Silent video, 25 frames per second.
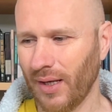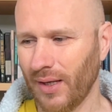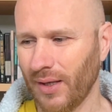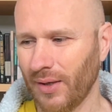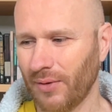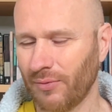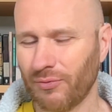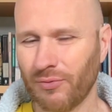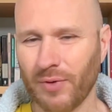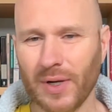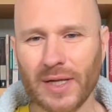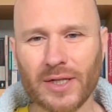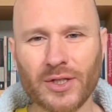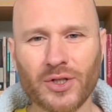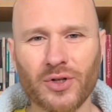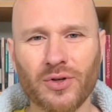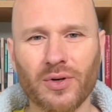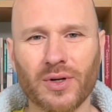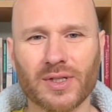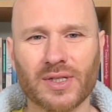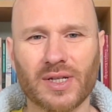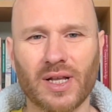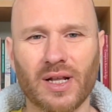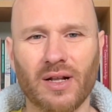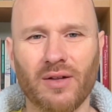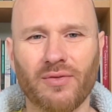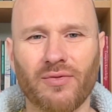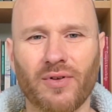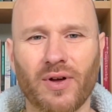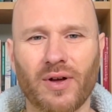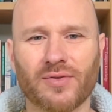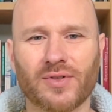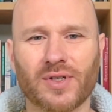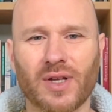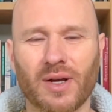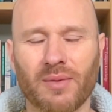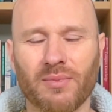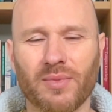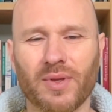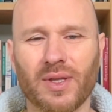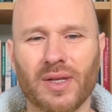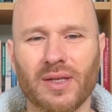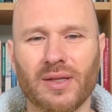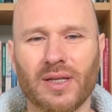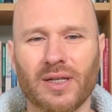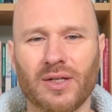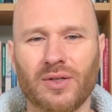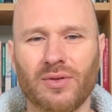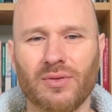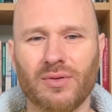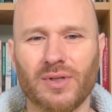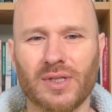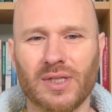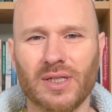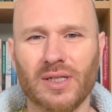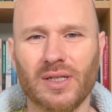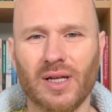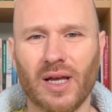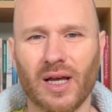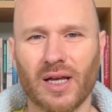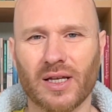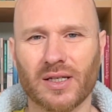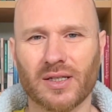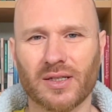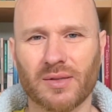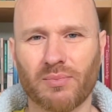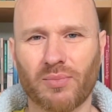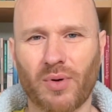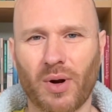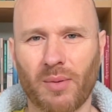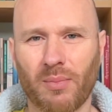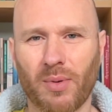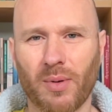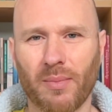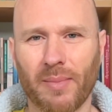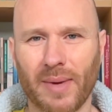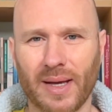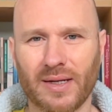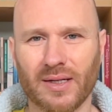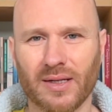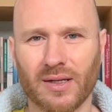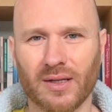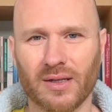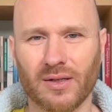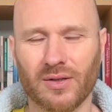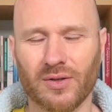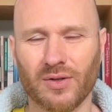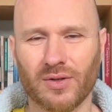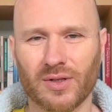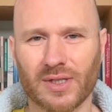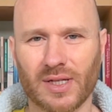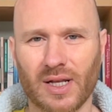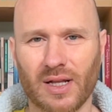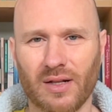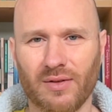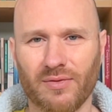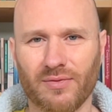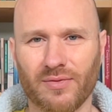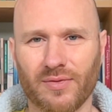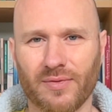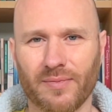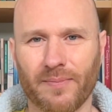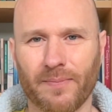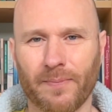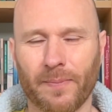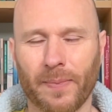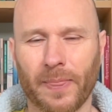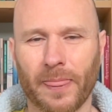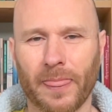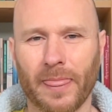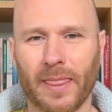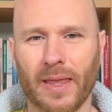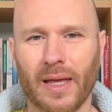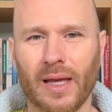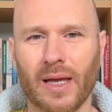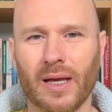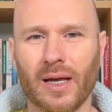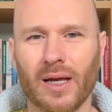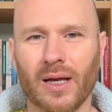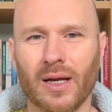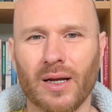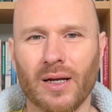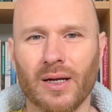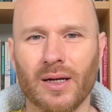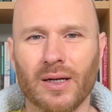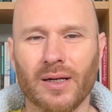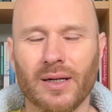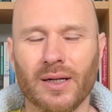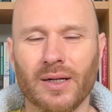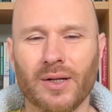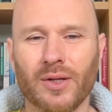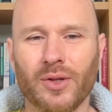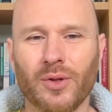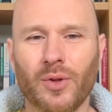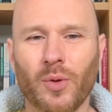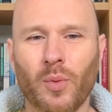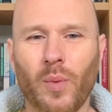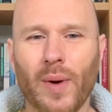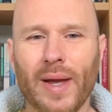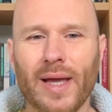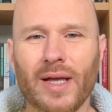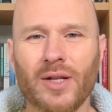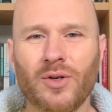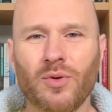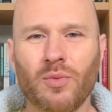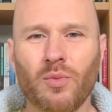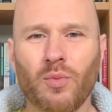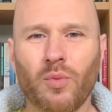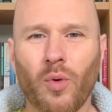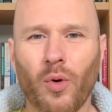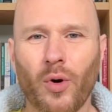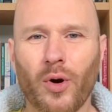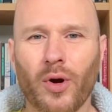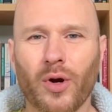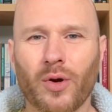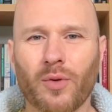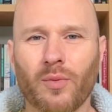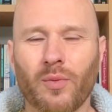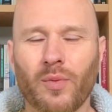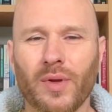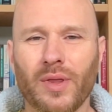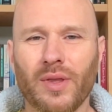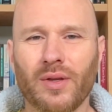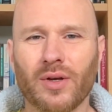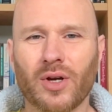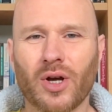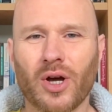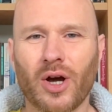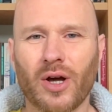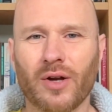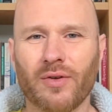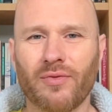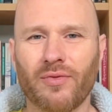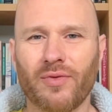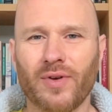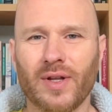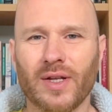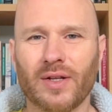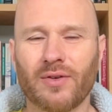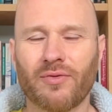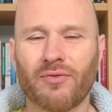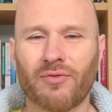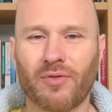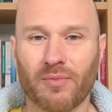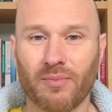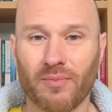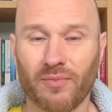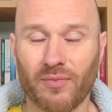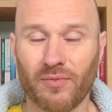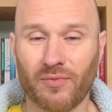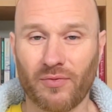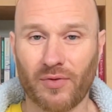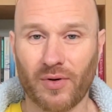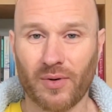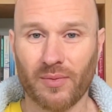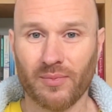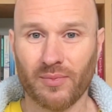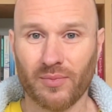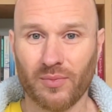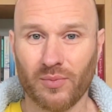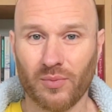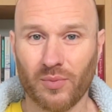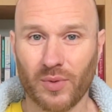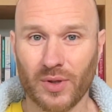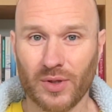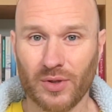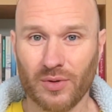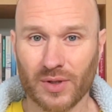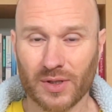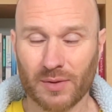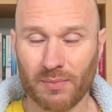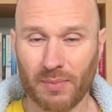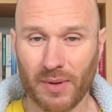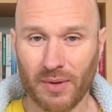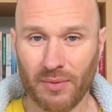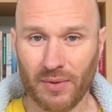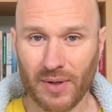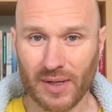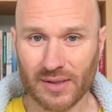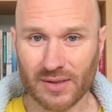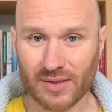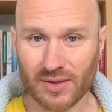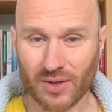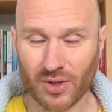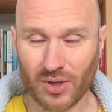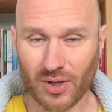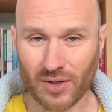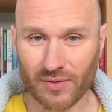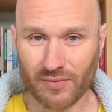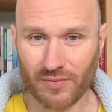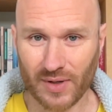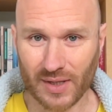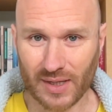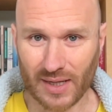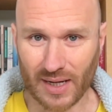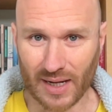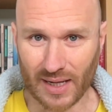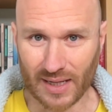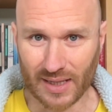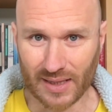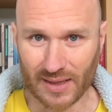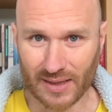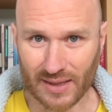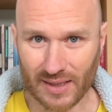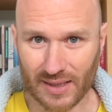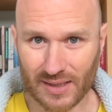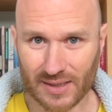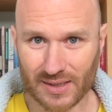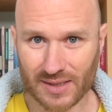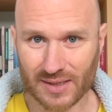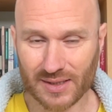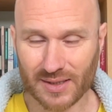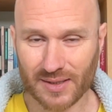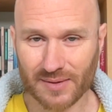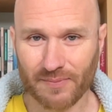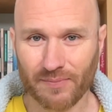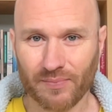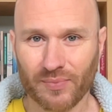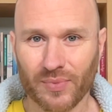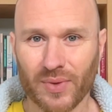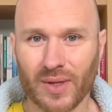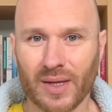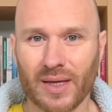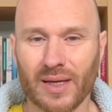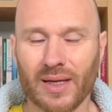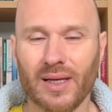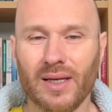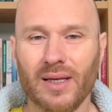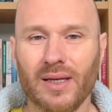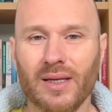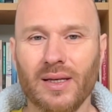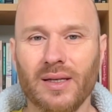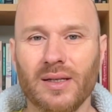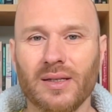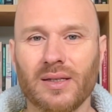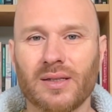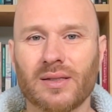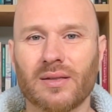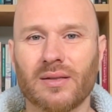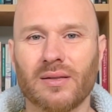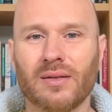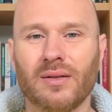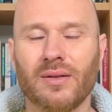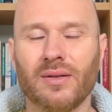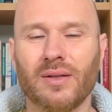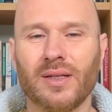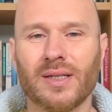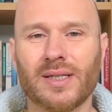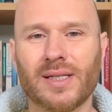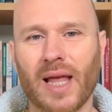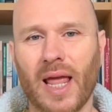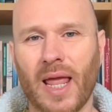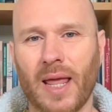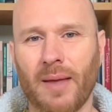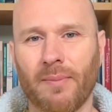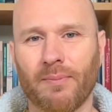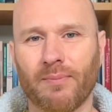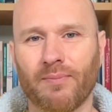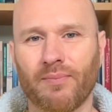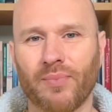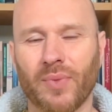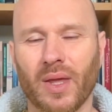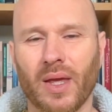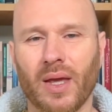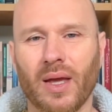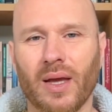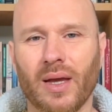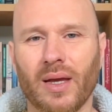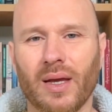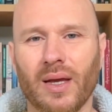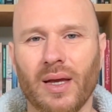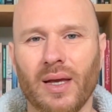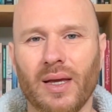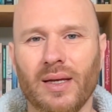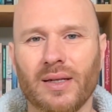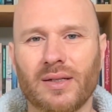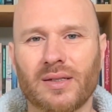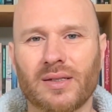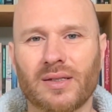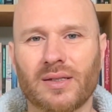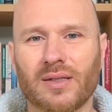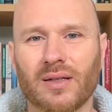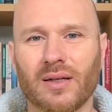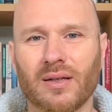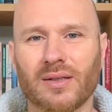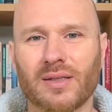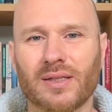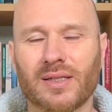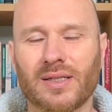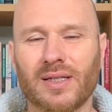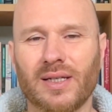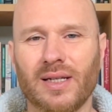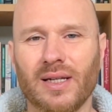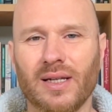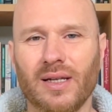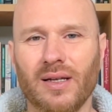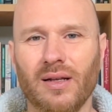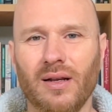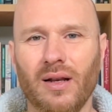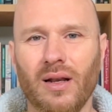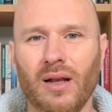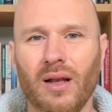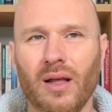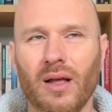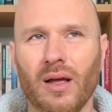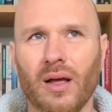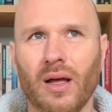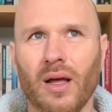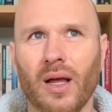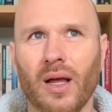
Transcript: rid yourself of something that you see as problematic in yourself. The way to work with the conflict from when you experience the conflict like this is the same. It's still